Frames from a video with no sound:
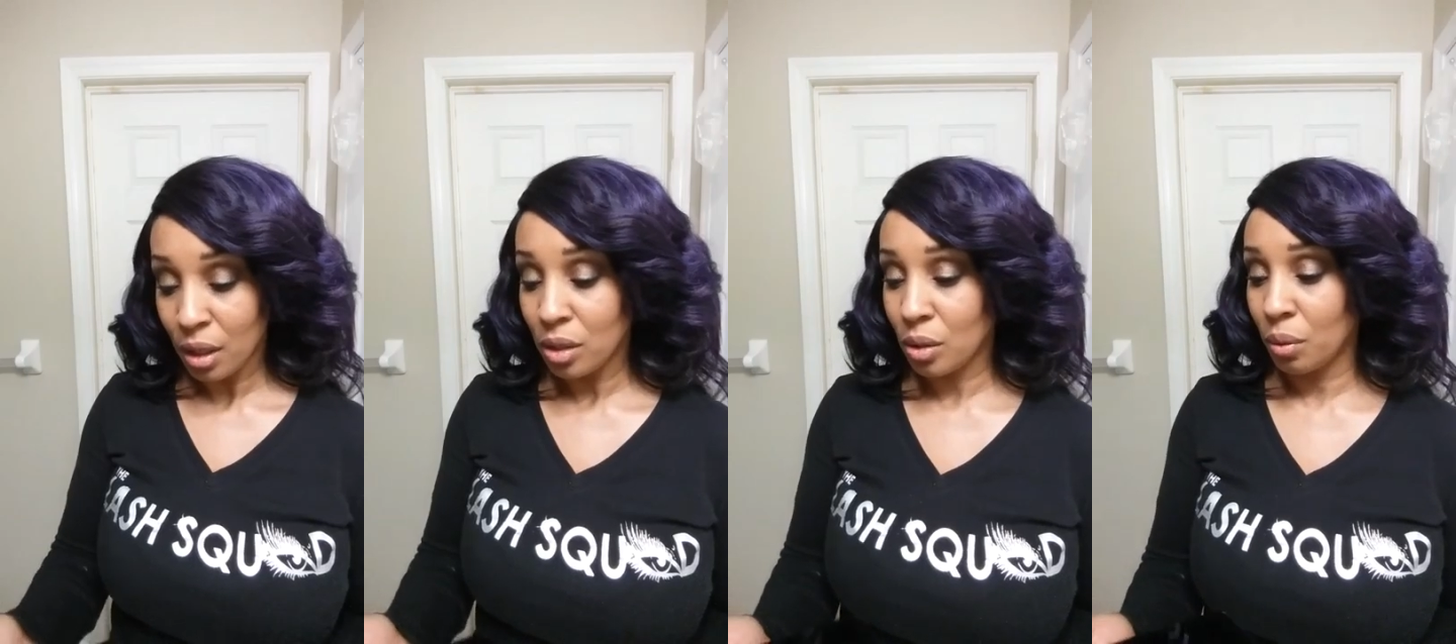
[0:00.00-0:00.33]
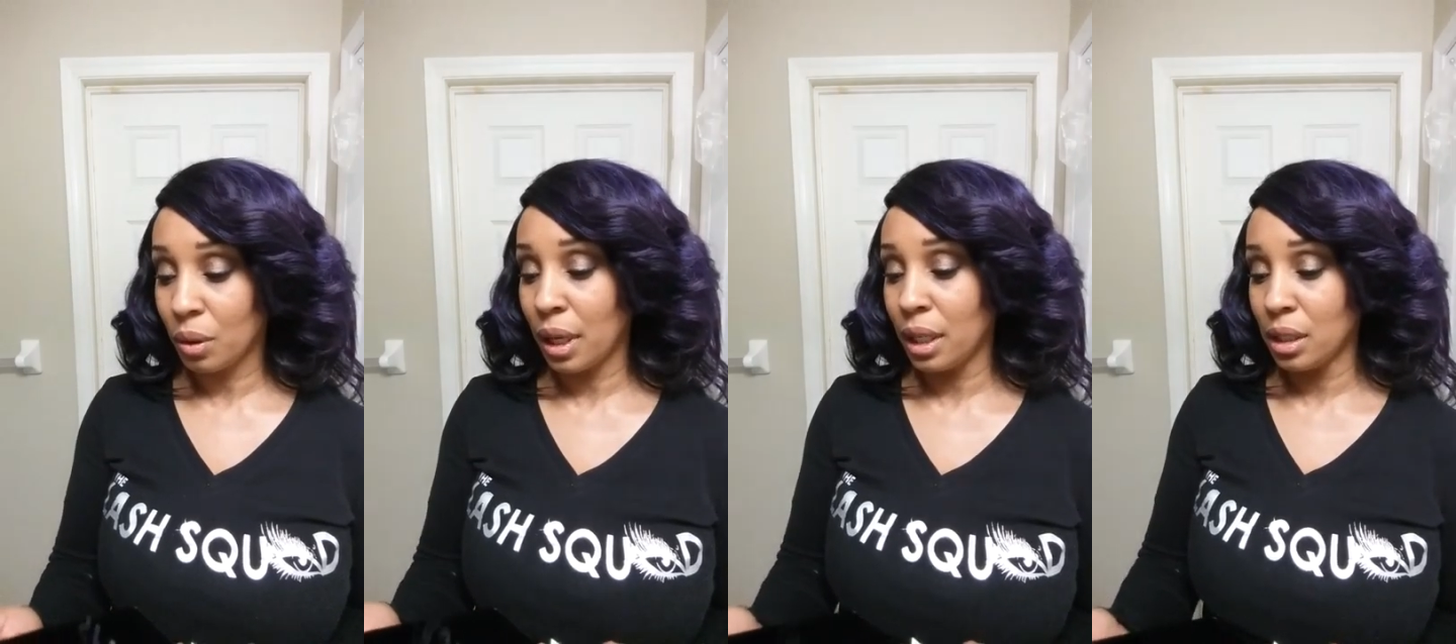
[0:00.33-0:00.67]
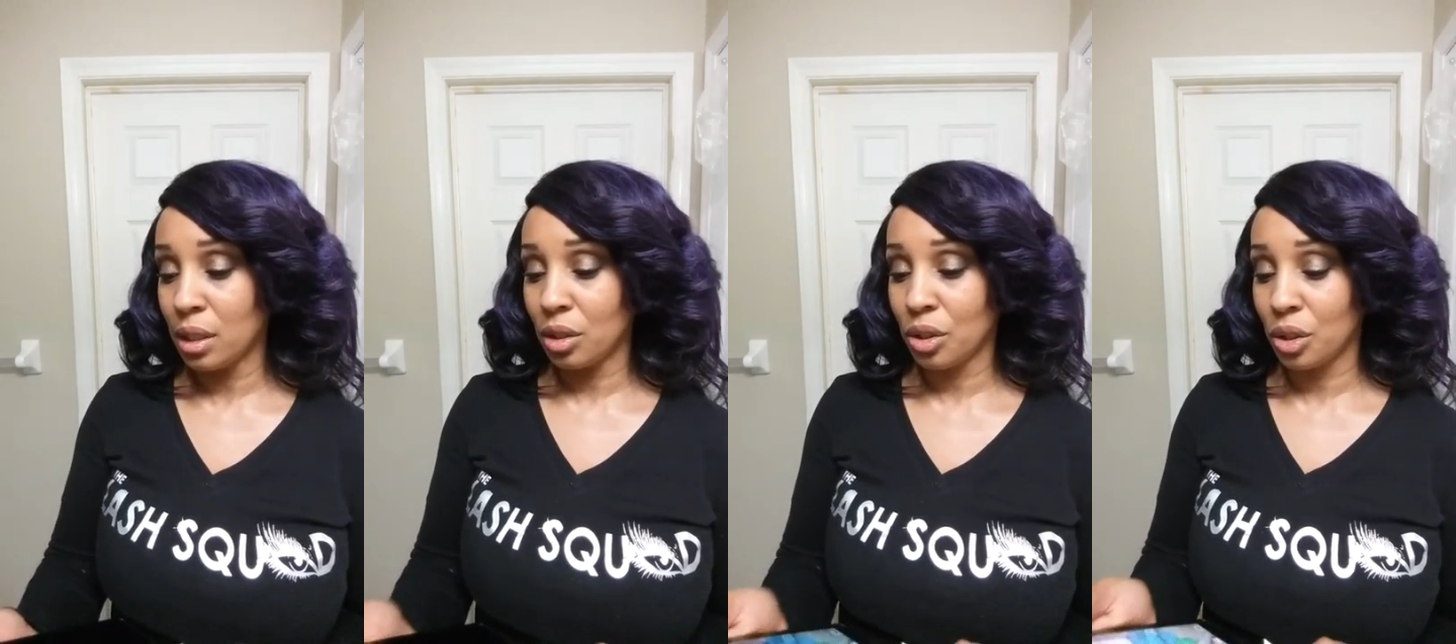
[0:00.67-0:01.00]
So
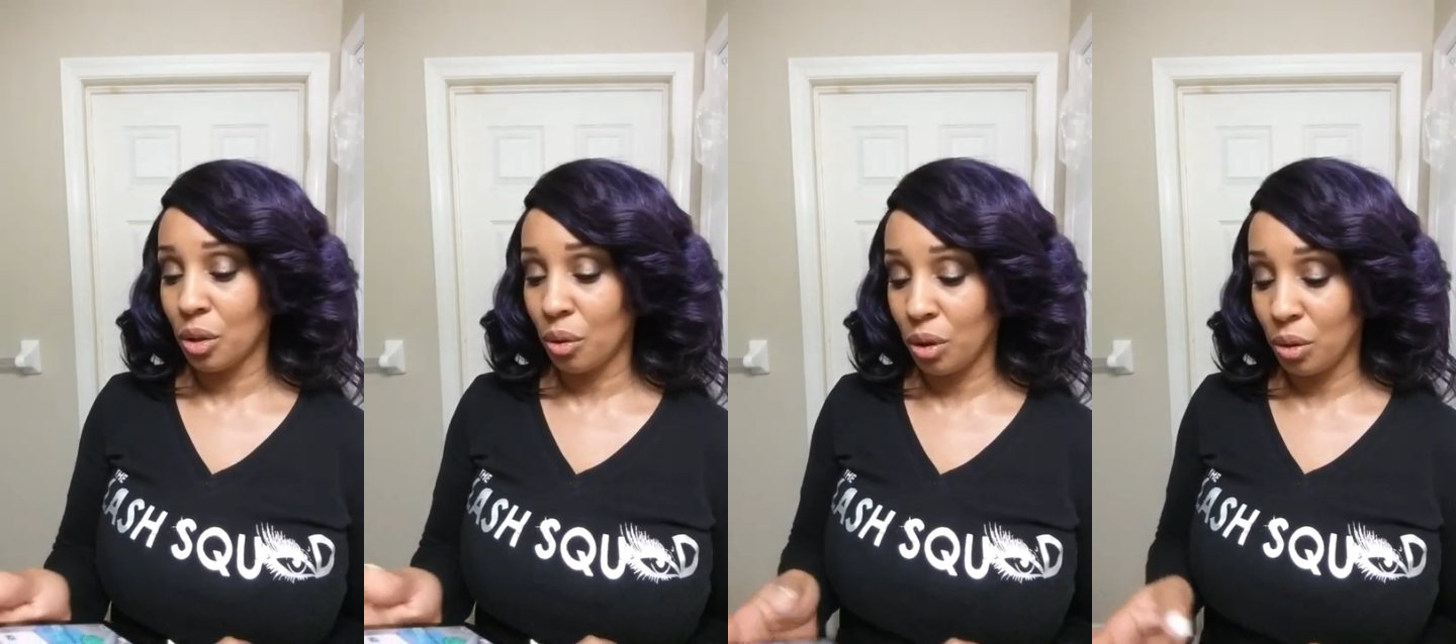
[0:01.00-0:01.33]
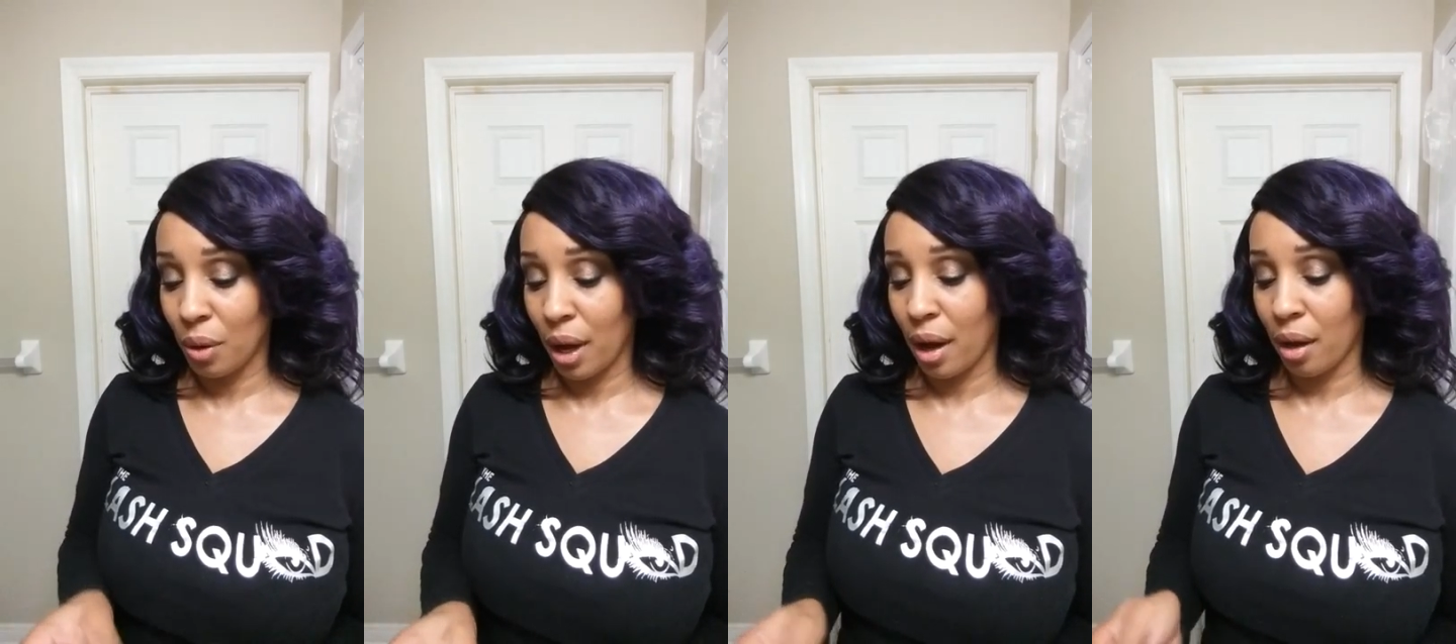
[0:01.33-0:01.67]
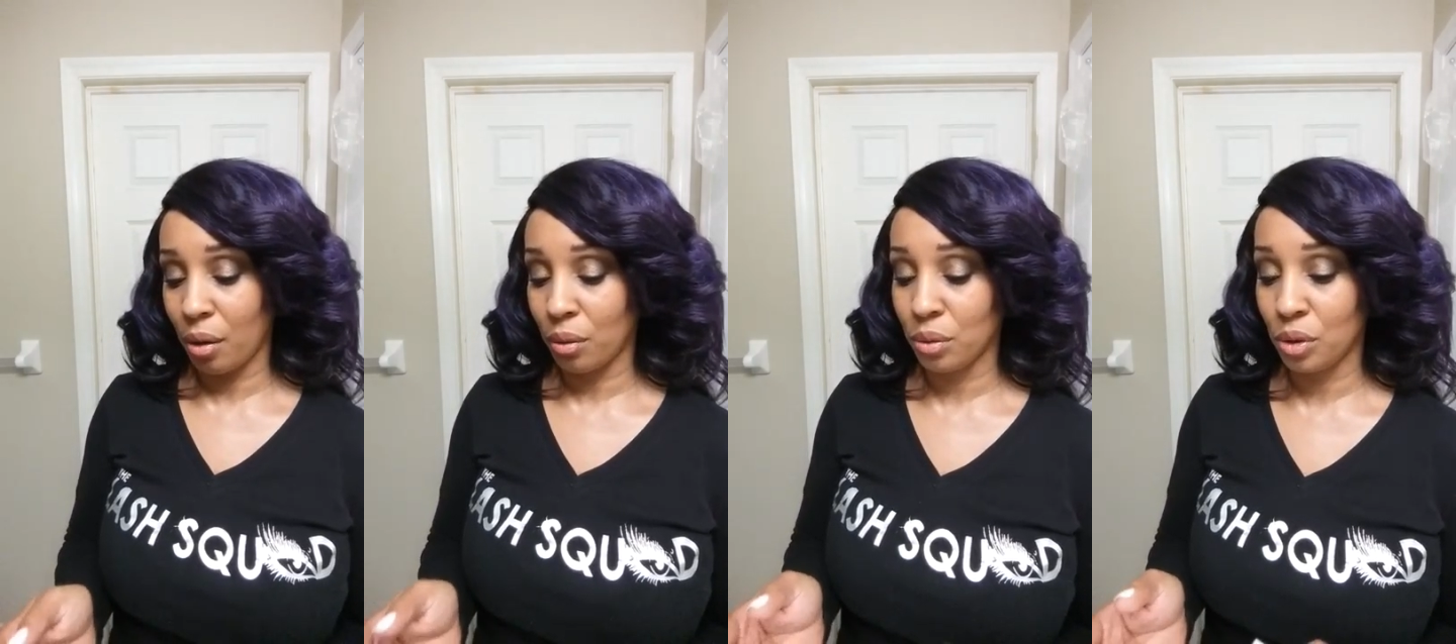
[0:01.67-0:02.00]
let's show you
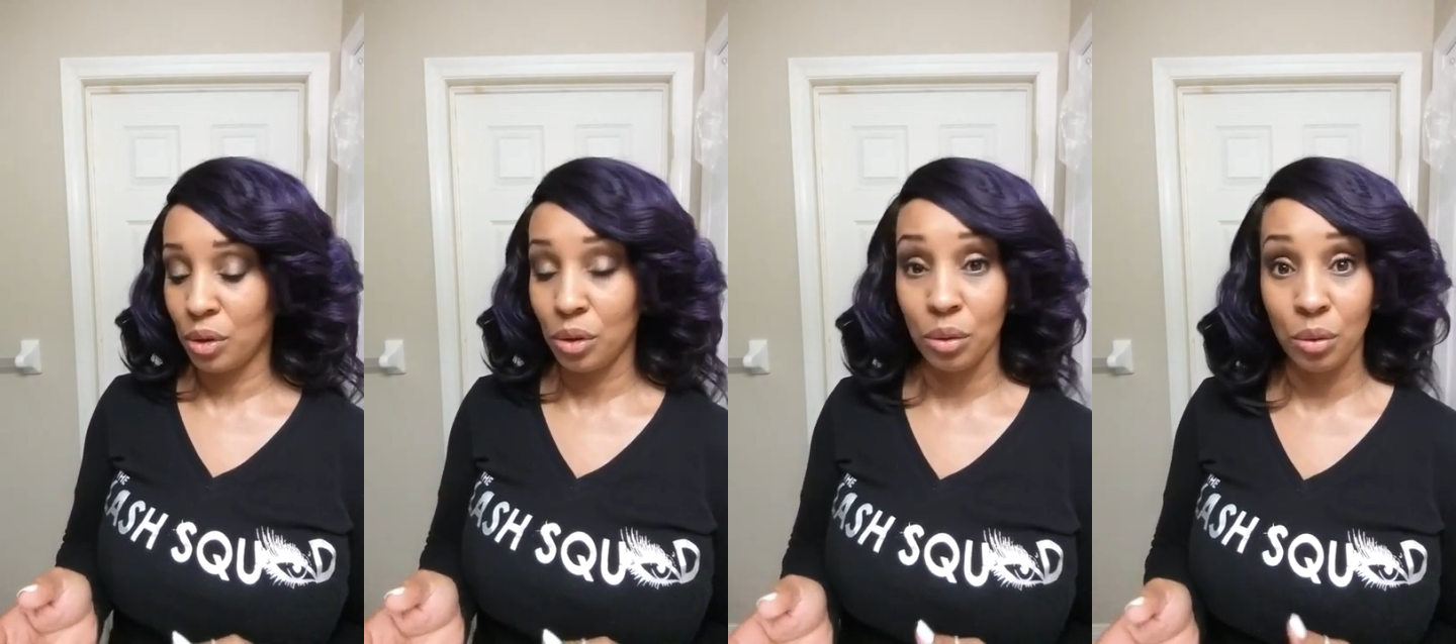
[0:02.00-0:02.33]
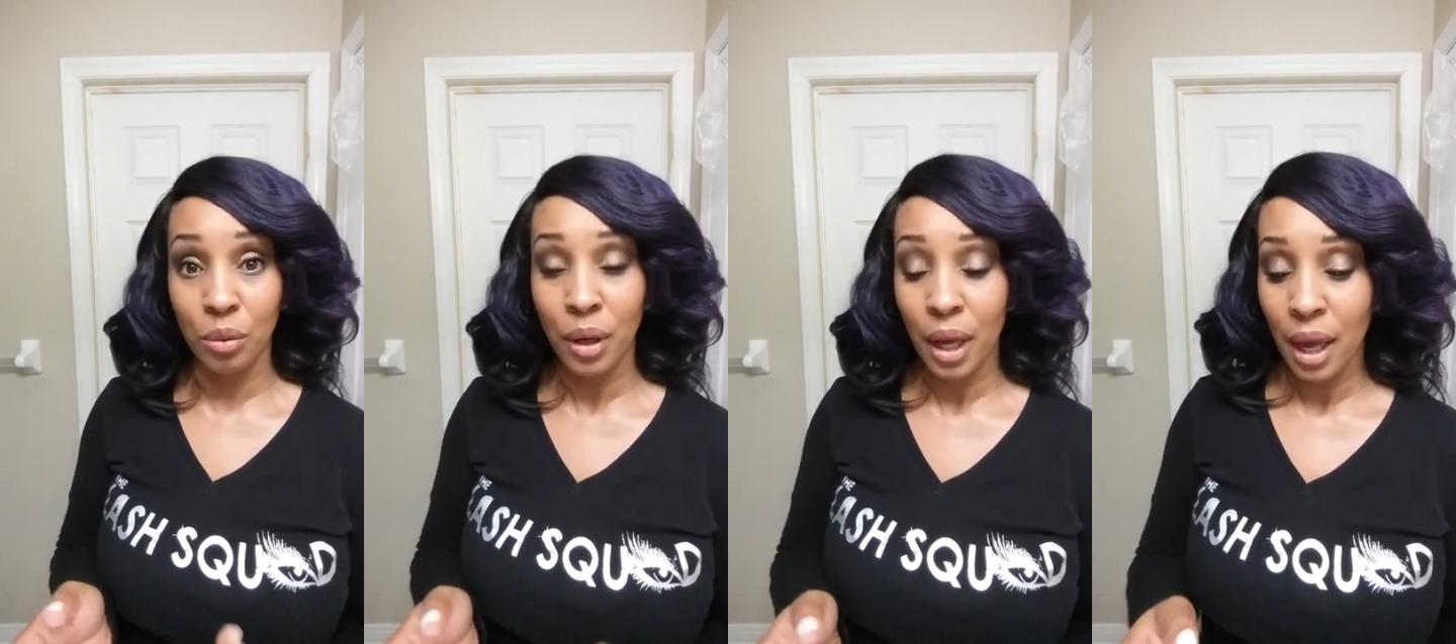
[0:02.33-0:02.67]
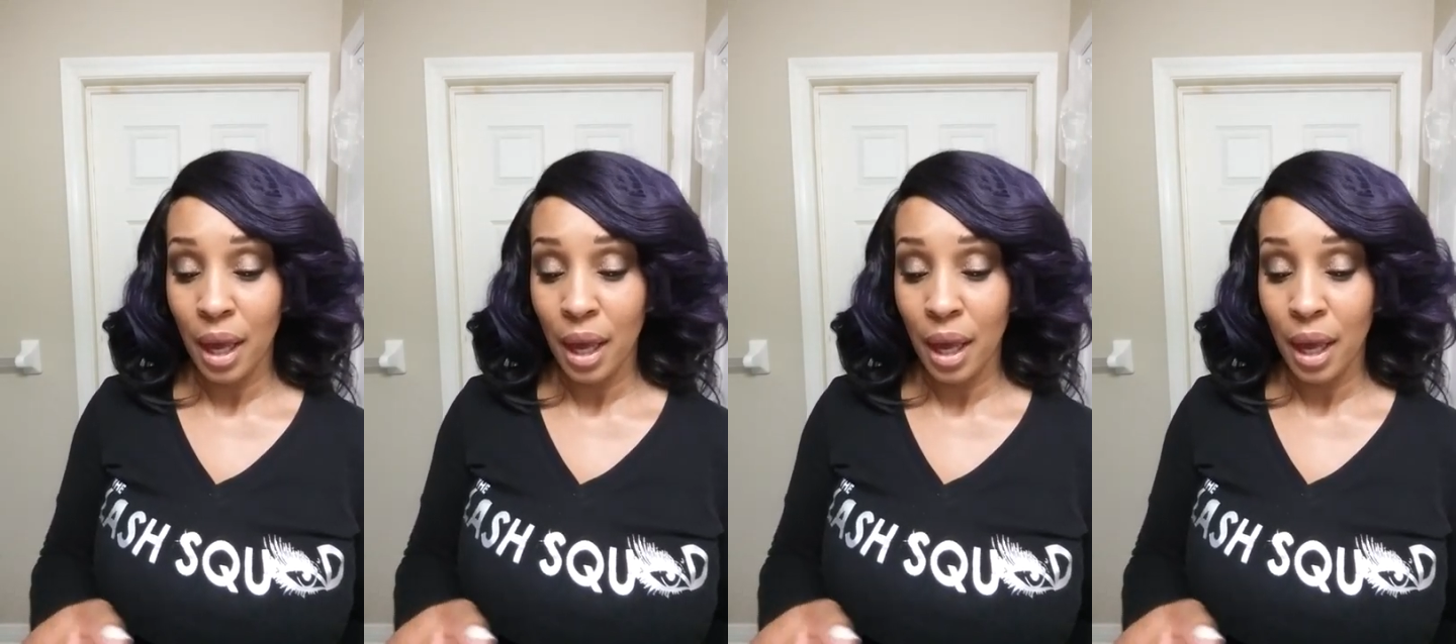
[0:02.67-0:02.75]
how to